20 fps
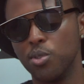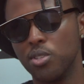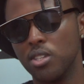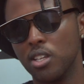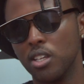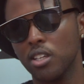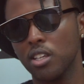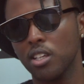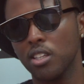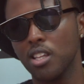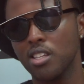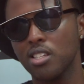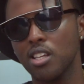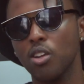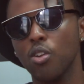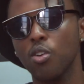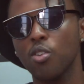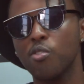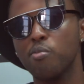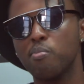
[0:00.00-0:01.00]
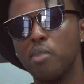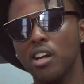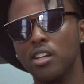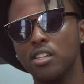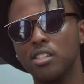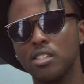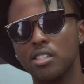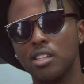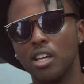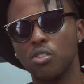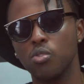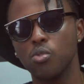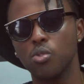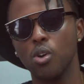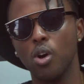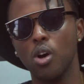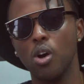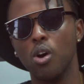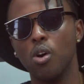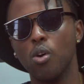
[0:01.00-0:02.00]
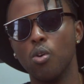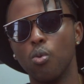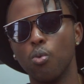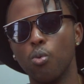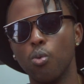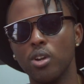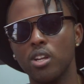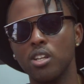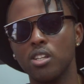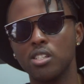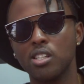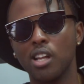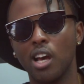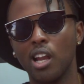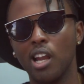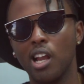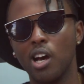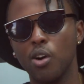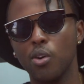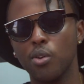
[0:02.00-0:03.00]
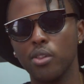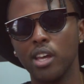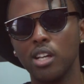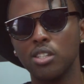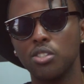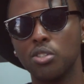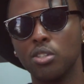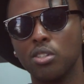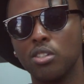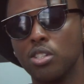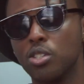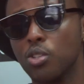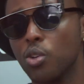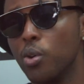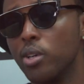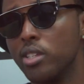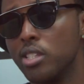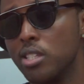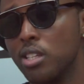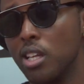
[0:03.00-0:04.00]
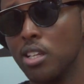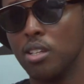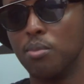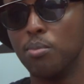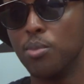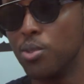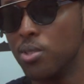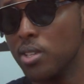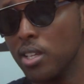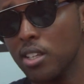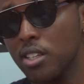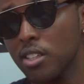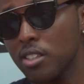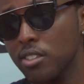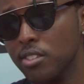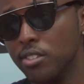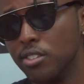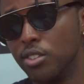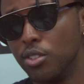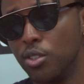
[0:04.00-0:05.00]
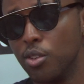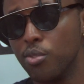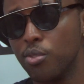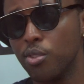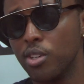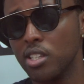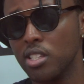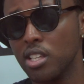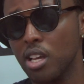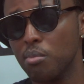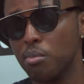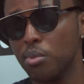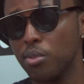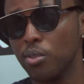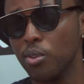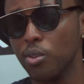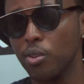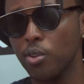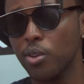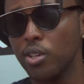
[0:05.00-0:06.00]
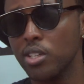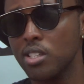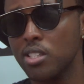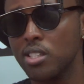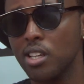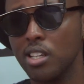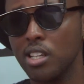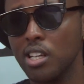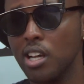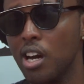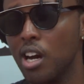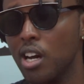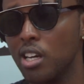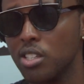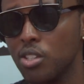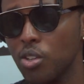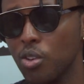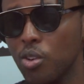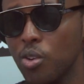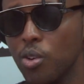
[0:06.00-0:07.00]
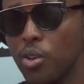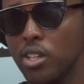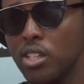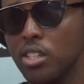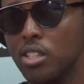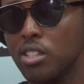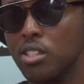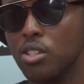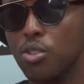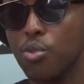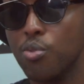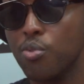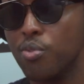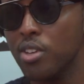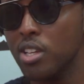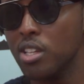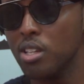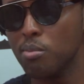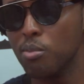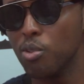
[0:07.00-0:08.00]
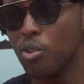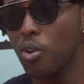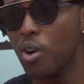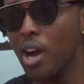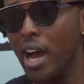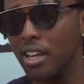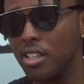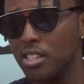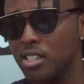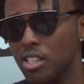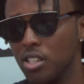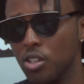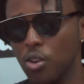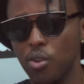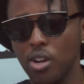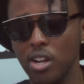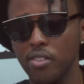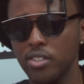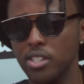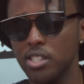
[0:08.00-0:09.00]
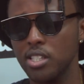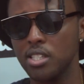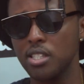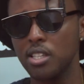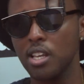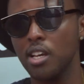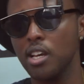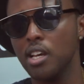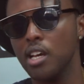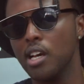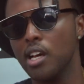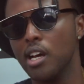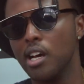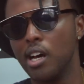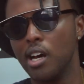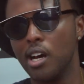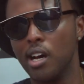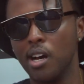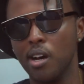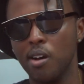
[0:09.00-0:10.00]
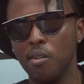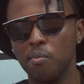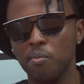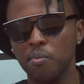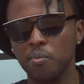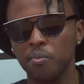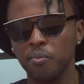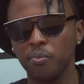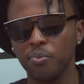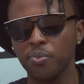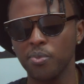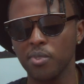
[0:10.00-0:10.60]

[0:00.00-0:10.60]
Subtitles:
music. There's a lot of parents that wouldn't allow their children to go and study music, you know, for example, or go and study art, or go and do film or acting or whatever it is. And